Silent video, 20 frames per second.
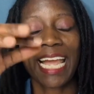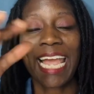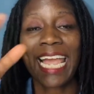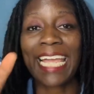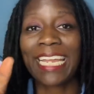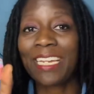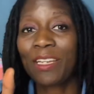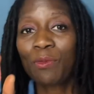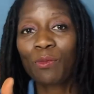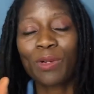
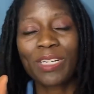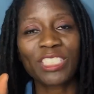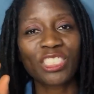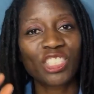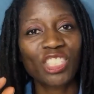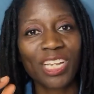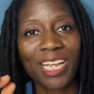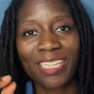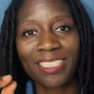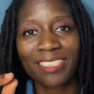And it was
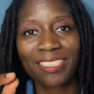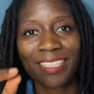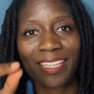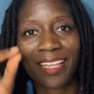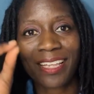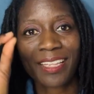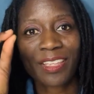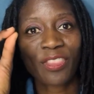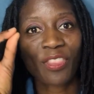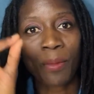just
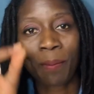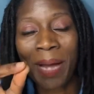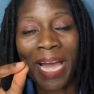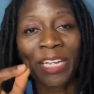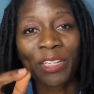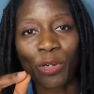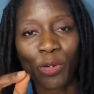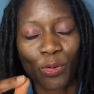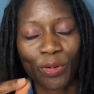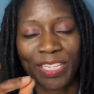the
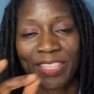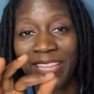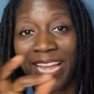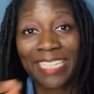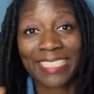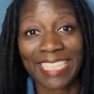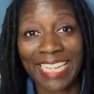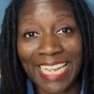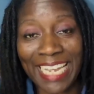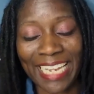microgreen.
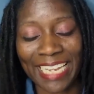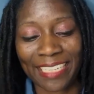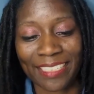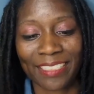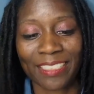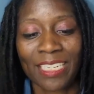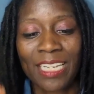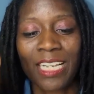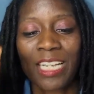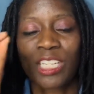That's it.
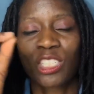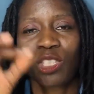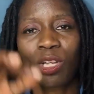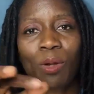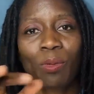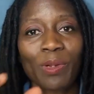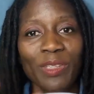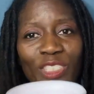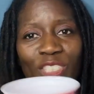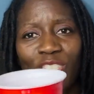So
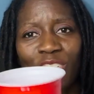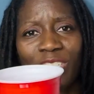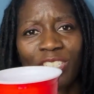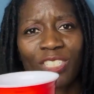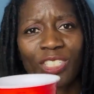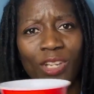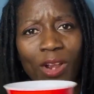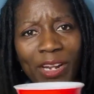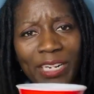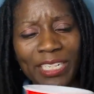I was just
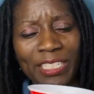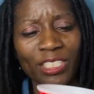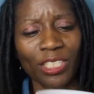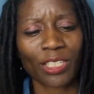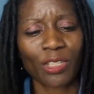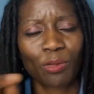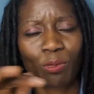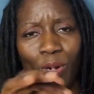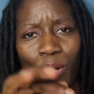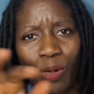starting
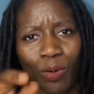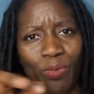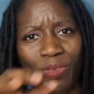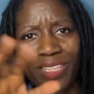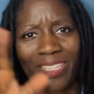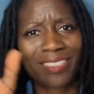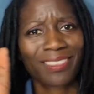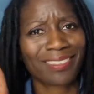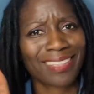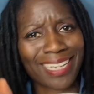to grow
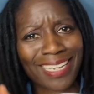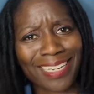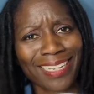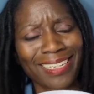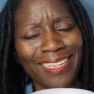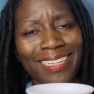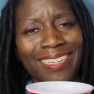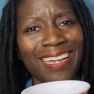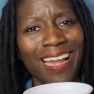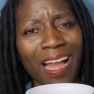this thing
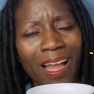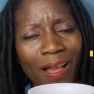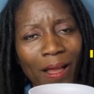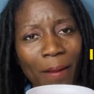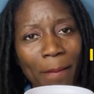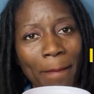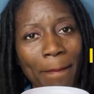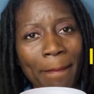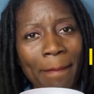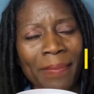in a
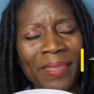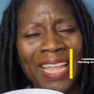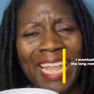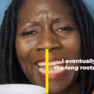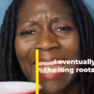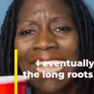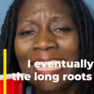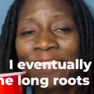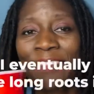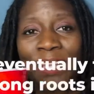cup.
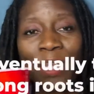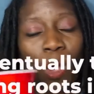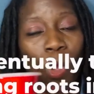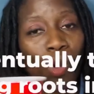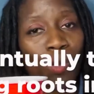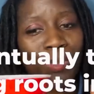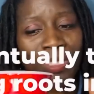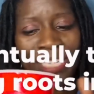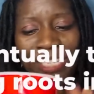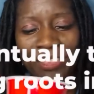And the
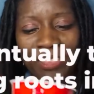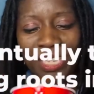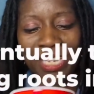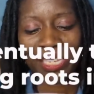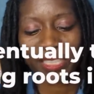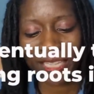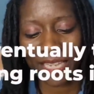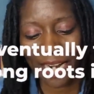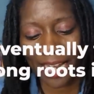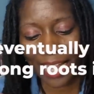only
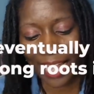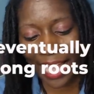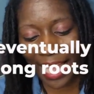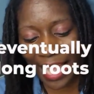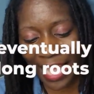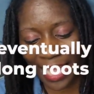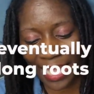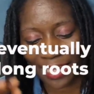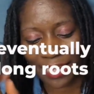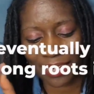thing that I
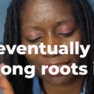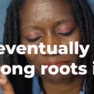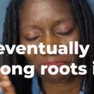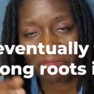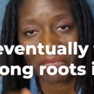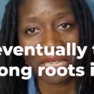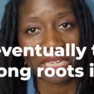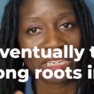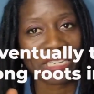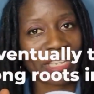had
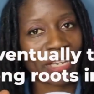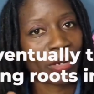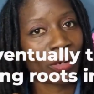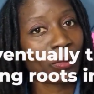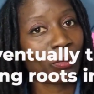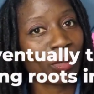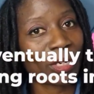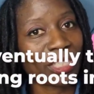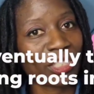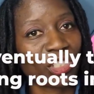in
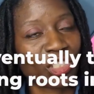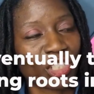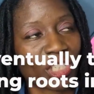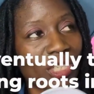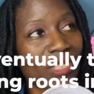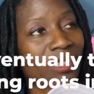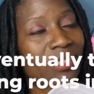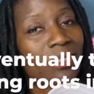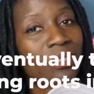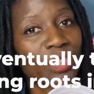here was
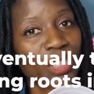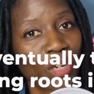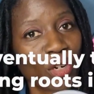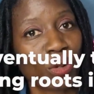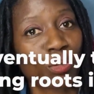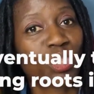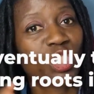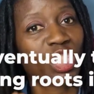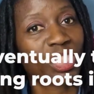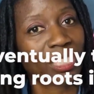just,
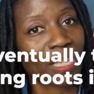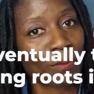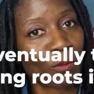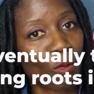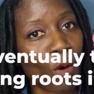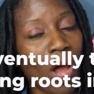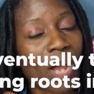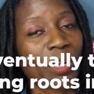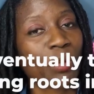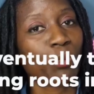it's just some
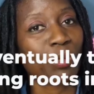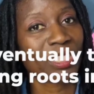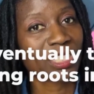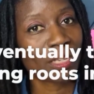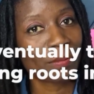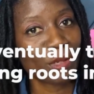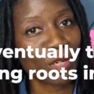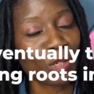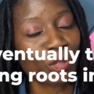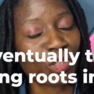water with
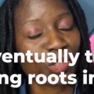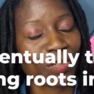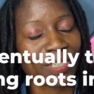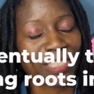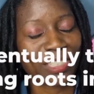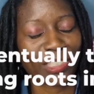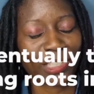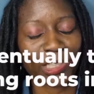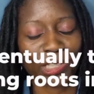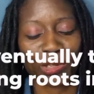some
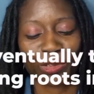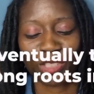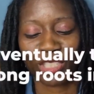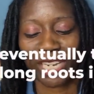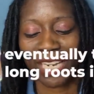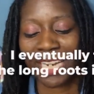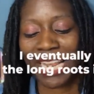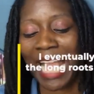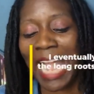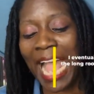nutrient
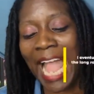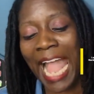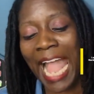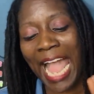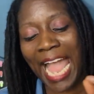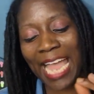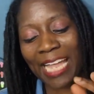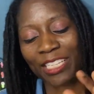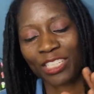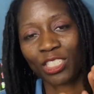solution.
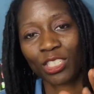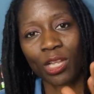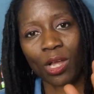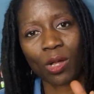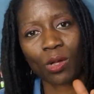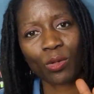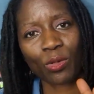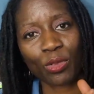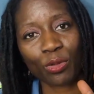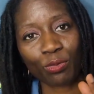And
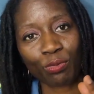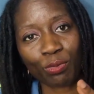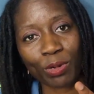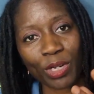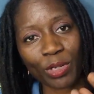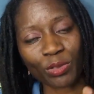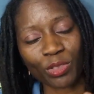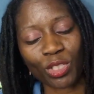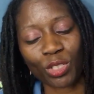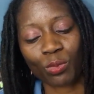so the
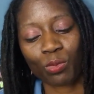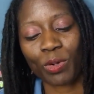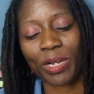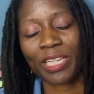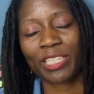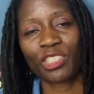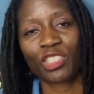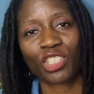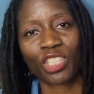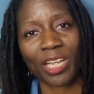roots
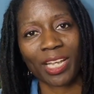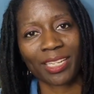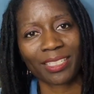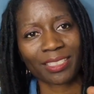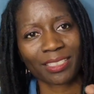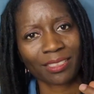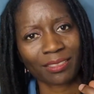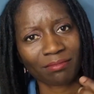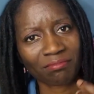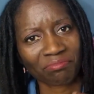would
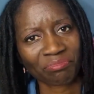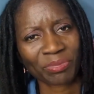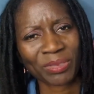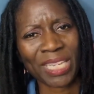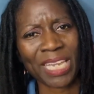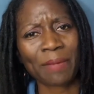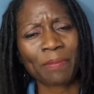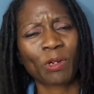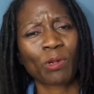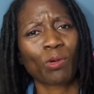just
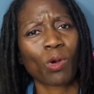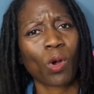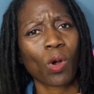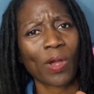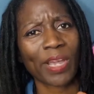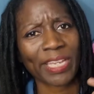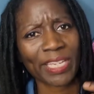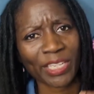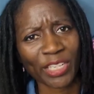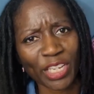keep
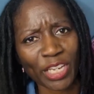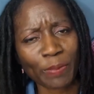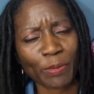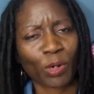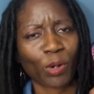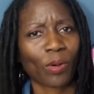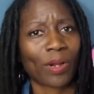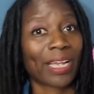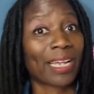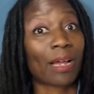growing and keep
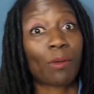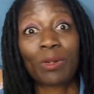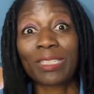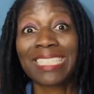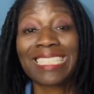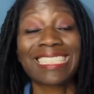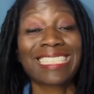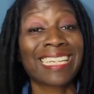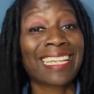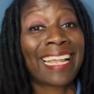growing. I
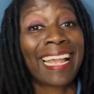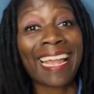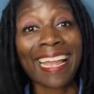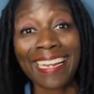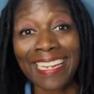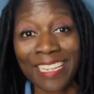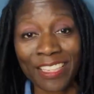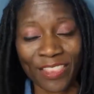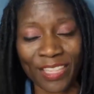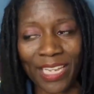wasn't seeing
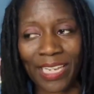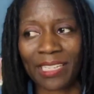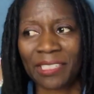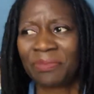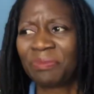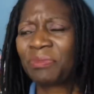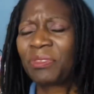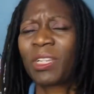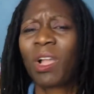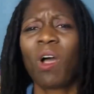anything.
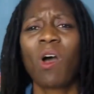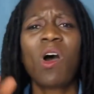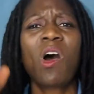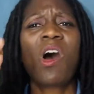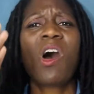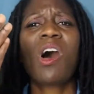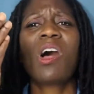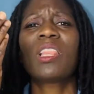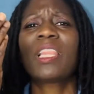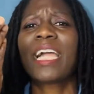
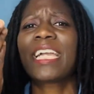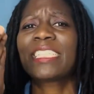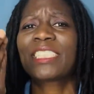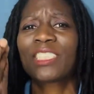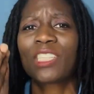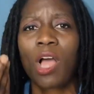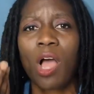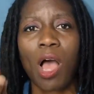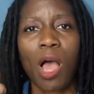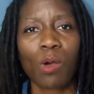All I
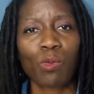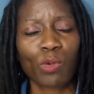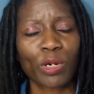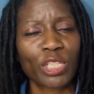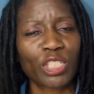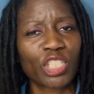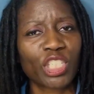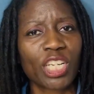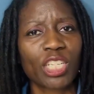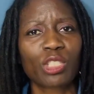saw
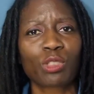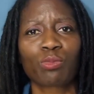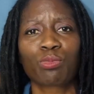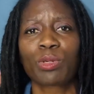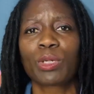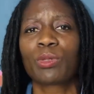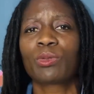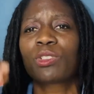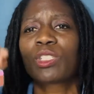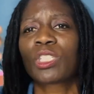were just
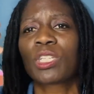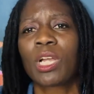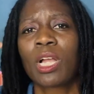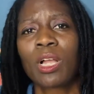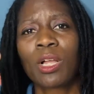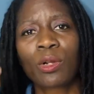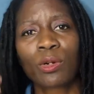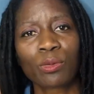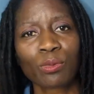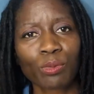roots,
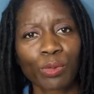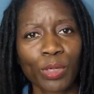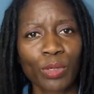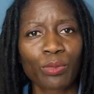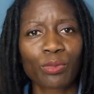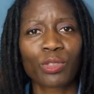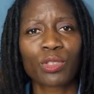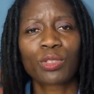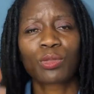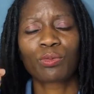
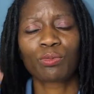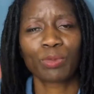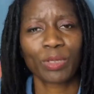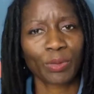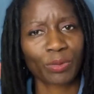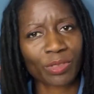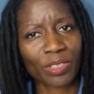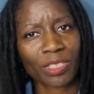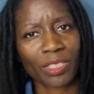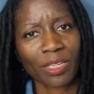roots,
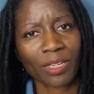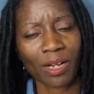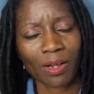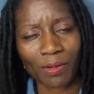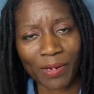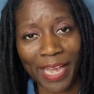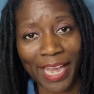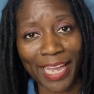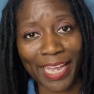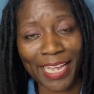roots.
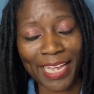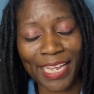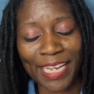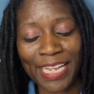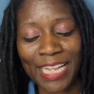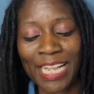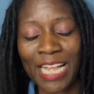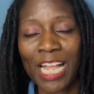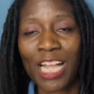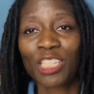Okay.
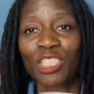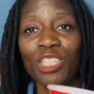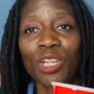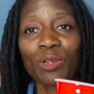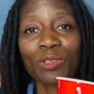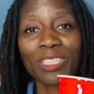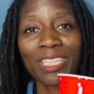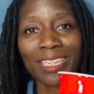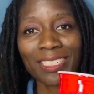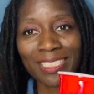
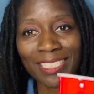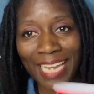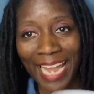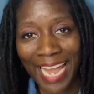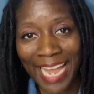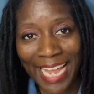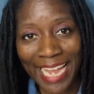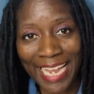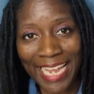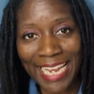So
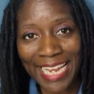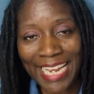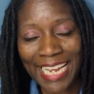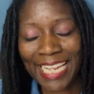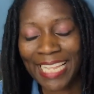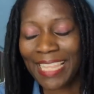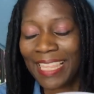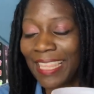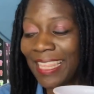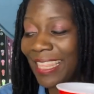today,
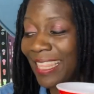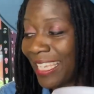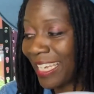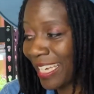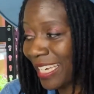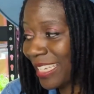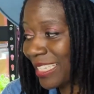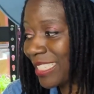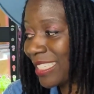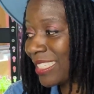
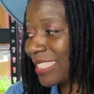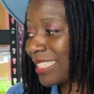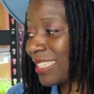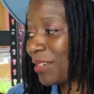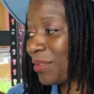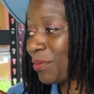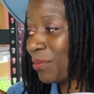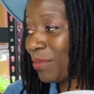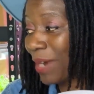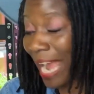this
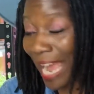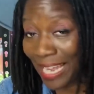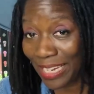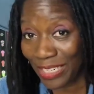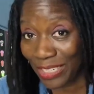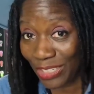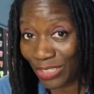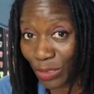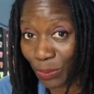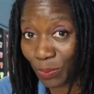
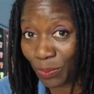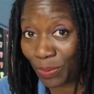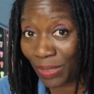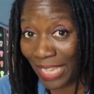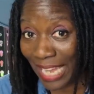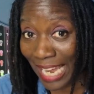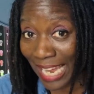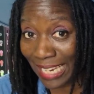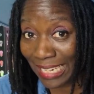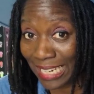radish
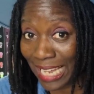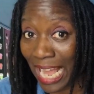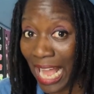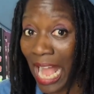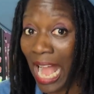plant,